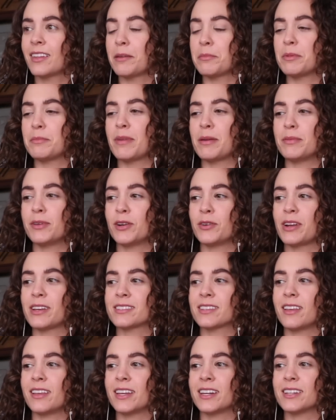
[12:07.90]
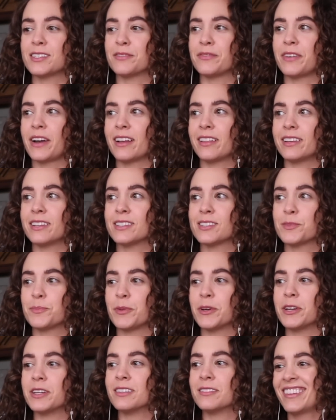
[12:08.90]
I mean, maybe don't escalate it to violence,
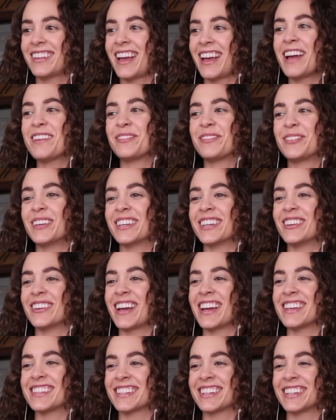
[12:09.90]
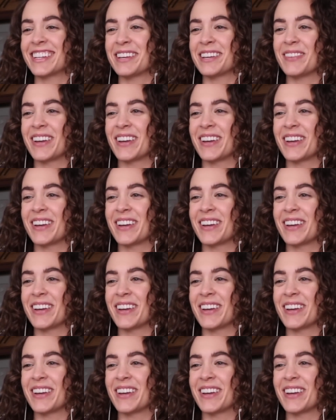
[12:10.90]
but I have a feeling you guys are gonna get